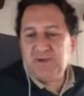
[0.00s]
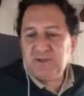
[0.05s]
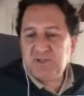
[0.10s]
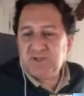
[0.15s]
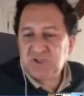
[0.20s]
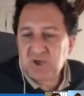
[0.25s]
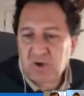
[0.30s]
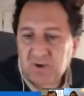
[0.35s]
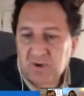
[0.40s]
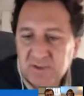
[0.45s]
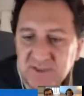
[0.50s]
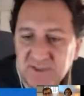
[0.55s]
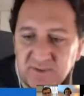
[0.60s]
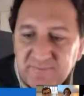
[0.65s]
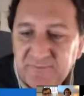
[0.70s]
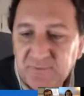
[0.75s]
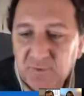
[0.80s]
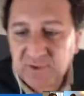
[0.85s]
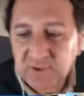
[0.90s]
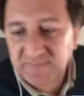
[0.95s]
talks
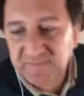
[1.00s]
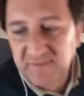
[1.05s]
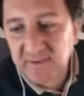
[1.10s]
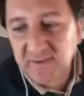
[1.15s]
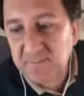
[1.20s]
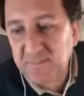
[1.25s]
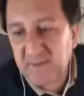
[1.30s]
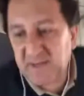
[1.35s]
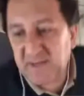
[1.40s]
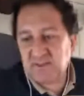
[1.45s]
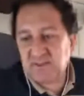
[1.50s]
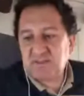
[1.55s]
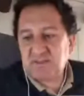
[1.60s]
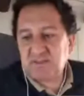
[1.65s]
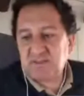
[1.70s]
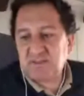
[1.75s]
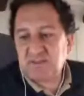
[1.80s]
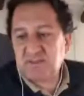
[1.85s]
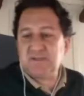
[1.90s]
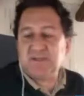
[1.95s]
of 45 minutes
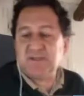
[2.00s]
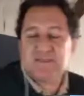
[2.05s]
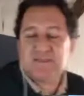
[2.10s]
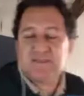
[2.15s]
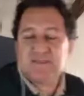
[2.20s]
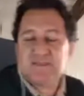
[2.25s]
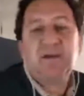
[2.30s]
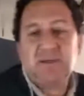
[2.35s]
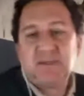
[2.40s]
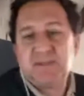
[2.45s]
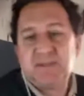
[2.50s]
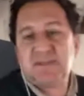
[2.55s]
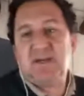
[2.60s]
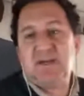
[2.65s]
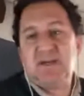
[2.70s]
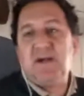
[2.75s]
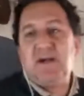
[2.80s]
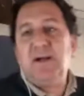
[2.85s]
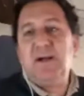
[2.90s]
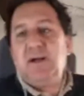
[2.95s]
because it's
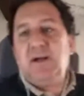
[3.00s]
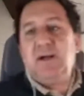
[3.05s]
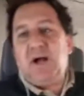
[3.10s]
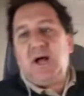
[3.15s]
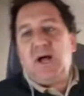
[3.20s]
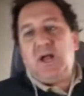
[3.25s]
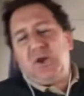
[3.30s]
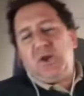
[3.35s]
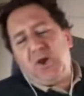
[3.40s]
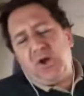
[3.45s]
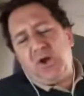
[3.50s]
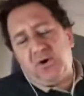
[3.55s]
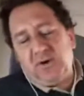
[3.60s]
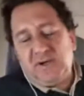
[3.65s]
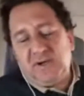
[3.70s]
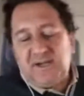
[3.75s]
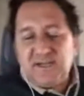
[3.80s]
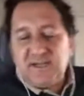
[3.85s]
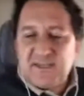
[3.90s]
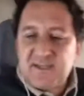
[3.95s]
a
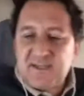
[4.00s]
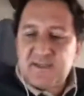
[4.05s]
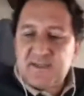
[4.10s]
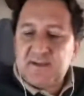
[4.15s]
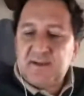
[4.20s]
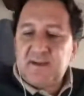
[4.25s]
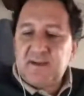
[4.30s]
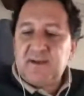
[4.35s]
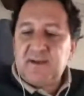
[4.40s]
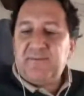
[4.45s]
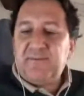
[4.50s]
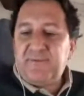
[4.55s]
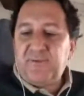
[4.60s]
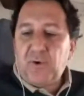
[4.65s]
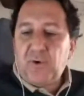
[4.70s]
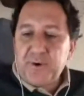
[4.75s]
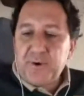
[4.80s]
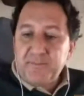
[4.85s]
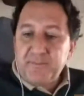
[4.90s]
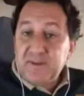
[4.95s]
longest
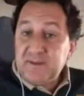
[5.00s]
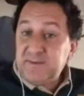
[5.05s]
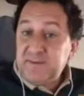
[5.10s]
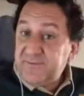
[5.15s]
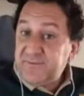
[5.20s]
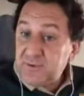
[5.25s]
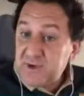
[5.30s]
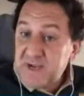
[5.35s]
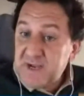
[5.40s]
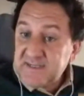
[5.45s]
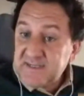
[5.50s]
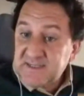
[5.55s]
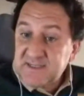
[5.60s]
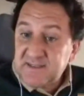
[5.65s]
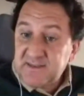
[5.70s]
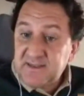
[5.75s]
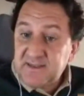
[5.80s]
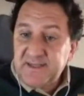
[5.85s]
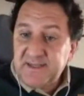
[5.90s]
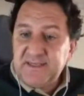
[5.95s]
format for
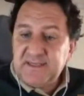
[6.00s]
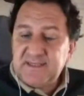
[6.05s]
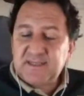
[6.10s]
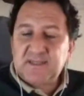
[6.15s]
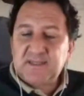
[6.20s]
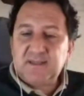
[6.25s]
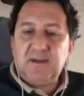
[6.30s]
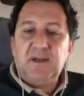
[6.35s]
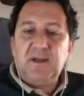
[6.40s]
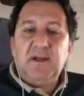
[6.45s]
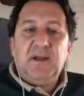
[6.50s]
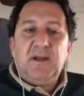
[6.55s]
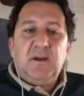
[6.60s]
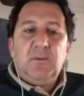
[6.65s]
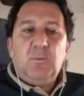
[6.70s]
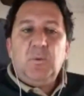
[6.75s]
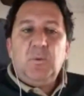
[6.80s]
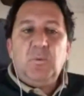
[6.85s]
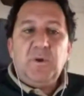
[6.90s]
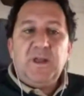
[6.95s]
us, at least.
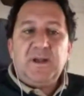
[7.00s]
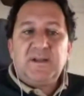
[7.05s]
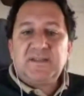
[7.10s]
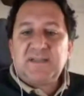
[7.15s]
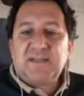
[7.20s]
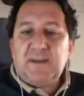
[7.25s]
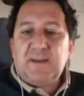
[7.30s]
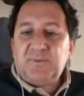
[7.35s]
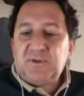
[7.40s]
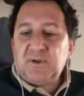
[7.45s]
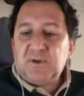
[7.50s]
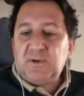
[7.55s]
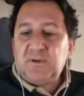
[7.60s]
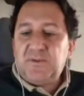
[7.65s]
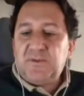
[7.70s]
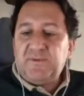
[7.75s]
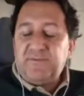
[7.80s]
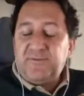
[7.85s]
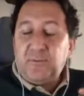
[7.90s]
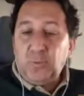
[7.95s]
We will accept
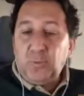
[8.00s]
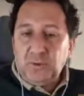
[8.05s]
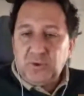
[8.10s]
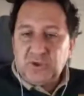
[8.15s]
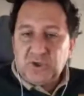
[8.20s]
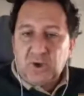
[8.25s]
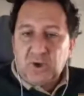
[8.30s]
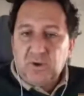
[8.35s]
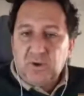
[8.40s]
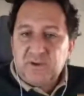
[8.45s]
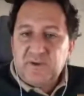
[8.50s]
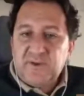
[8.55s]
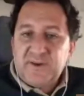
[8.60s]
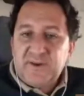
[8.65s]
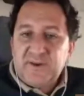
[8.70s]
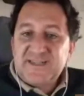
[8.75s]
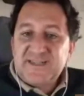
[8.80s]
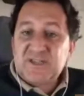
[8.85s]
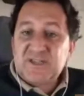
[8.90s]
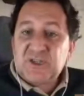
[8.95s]
the full talk that
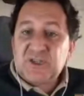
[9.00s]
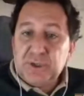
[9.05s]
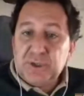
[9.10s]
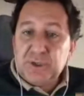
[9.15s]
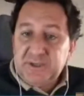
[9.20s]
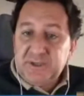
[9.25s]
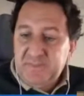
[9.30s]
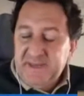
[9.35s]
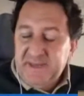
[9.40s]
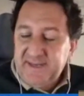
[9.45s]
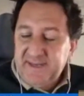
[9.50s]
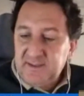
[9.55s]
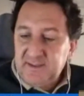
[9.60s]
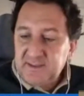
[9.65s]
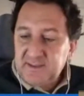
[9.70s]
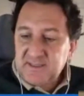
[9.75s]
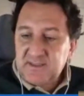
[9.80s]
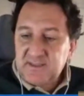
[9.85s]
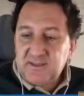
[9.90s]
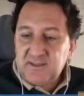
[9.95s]
is 30
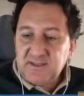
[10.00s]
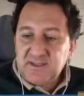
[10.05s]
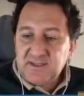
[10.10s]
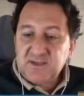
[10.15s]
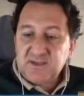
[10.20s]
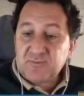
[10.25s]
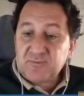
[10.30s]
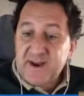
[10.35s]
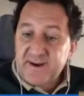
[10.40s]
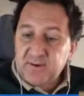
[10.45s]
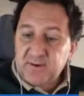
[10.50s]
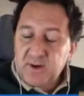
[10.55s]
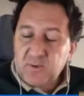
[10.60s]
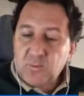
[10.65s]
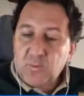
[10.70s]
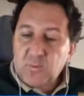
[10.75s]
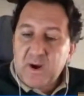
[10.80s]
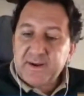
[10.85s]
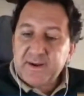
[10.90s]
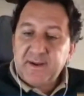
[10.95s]
minutes, that is the regular
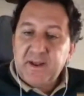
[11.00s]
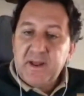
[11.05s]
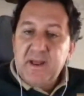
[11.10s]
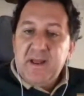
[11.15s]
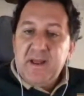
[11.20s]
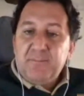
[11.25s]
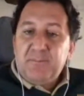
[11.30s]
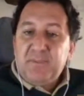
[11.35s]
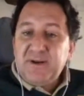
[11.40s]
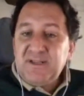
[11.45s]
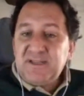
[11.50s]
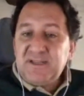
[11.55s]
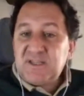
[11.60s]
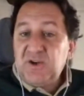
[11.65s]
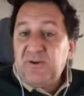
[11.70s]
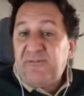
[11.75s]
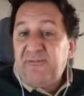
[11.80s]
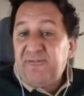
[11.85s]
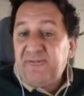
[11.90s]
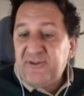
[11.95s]
one, but
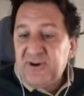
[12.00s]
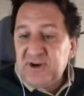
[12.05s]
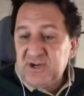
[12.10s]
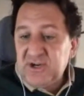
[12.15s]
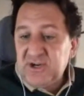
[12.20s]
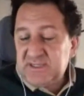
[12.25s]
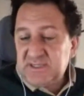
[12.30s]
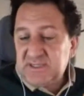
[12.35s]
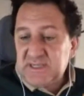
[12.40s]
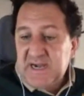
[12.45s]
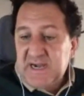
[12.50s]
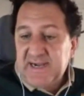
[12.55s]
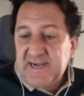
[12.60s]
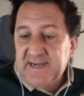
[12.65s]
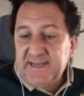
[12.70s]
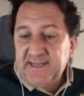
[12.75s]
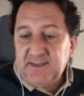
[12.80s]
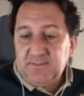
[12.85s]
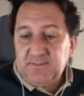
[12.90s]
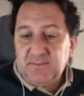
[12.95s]
it's your first
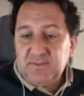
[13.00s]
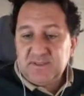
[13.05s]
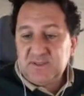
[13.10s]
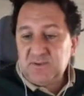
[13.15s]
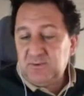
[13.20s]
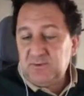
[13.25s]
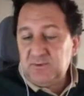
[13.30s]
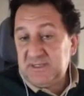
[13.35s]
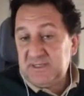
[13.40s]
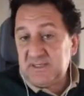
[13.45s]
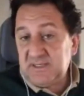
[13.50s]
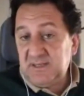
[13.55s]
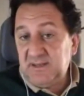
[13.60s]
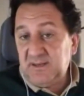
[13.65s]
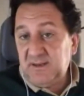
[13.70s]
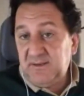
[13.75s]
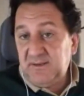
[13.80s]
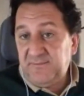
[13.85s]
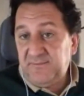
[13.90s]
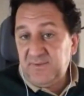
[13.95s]
time. So if
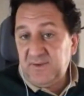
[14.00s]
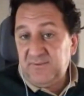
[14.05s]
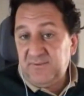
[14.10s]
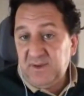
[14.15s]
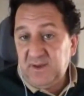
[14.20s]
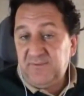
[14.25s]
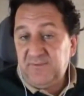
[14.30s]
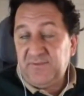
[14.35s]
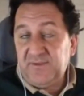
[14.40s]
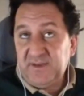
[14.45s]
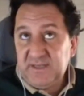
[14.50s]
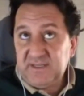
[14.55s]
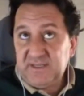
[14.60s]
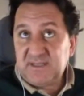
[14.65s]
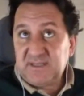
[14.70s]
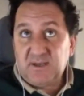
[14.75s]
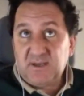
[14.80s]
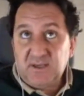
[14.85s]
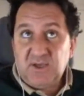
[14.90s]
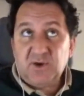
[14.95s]
it
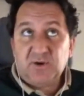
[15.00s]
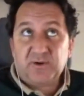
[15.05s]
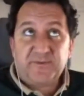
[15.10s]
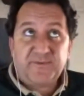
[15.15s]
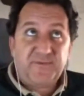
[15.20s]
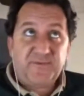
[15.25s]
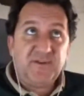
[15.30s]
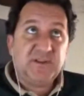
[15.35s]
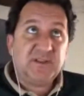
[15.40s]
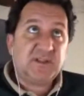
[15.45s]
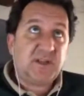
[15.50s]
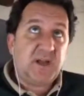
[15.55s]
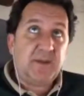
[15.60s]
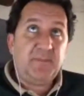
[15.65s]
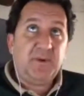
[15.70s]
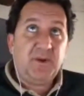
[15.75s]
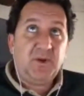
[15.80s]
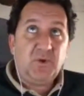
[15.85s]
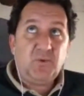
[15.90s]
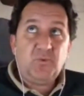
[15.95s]
is your first
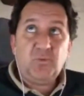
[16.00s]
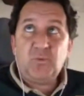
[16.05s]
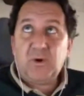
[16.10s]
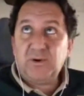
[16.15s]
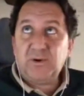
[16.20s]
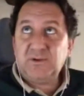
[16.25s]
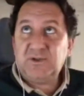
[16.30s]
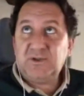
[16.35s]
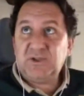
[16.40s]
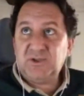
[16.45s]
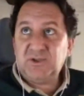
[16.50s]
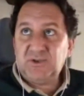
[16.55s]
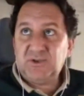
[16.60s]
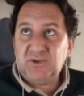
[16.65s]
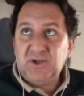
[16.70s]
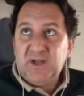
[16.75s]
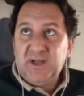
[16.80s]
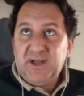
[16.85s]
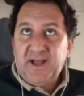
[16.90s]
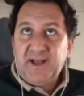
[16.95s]
time and you want
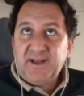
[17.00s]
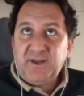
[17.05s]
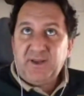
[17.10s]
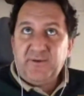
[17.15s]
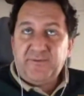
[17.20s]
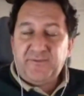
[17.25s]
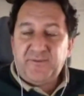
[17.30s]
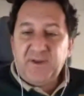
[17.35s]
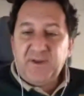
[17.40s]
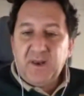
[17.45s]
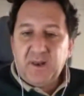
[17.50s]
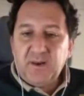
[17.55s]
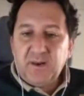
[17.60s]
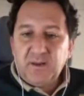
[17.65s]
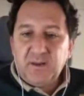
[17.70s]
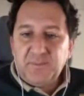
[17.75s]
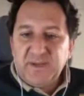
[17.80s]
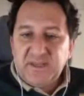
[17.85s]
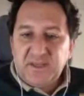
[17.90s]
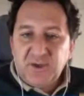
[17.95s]
to, and you feel a
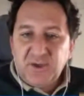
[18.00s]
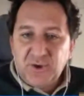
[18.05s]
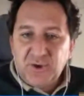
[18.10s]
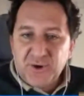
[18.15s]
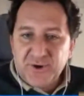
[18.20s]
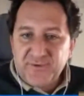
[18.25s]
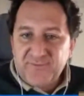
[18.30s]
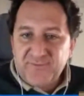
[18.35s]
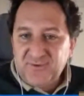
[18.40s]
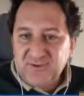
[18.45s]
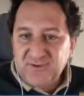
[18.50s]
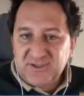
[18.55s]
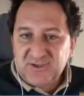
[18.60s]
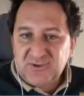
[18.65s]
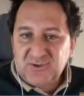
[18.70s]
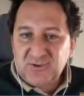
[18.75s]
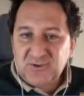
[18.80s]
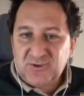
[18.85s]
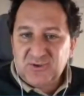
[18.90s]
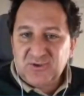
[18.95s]
little bit nervous
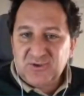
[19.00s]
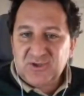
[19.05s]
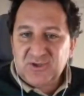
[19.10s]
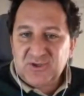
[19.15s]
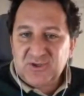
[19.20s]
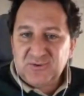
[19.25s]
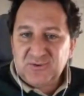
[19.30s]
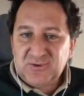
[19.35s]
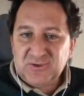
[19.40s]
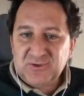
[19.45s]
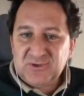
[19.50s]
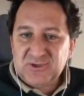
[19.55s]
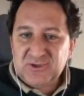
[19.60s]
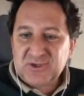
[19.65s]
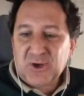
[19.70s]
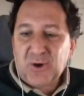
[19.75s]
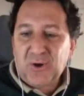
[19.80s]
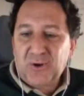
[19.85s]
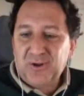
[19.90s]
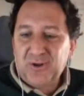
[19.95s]
to
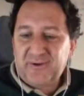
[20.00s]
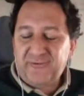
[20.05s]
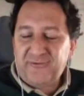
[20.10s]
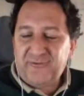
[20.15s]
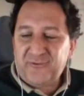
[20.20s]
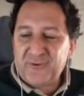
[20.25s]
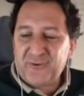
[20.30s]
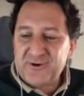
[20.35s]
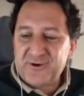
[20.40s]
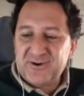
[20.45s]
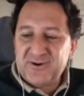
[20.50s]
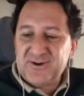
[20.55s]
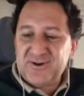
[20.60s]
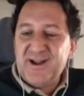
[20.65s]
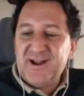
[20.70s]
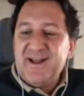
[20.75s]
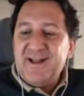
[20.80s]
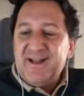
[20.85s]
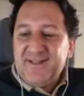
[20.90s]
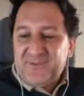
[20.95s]
talk for
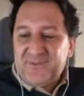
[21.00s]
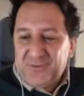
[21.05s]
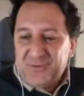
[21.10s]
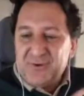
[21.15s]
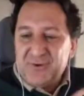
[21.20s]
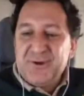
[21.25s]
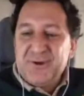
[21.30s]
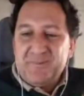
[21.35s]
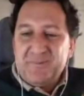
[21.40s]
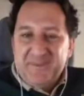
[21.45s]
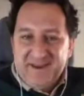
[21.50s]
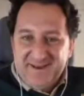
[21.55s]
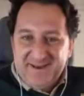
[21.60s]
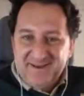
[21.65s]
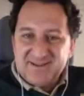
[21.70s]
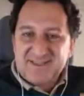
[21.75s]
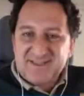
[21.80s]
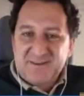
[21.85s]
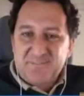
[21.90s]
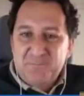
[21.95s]
30
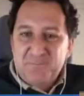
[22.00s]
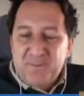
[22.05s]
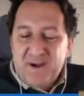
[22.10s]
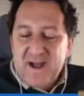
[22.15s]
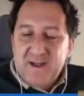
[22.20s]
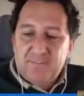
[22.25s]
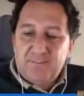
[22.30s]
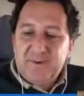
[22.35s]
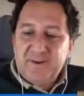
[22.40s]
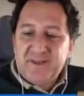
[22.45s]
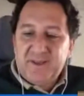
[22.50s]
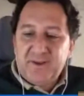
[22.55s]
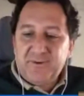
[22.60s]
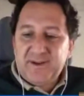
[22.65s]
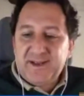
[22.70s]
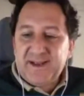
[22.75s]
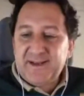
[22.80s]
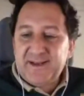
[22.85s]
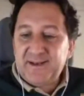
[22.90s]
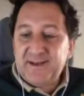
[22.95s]
minutes in public, you
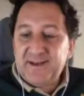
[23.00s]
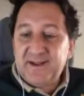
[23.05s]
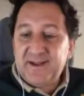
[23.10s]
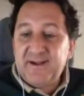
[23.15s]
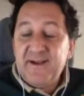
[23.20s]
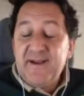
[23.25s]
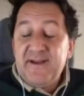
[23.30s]
can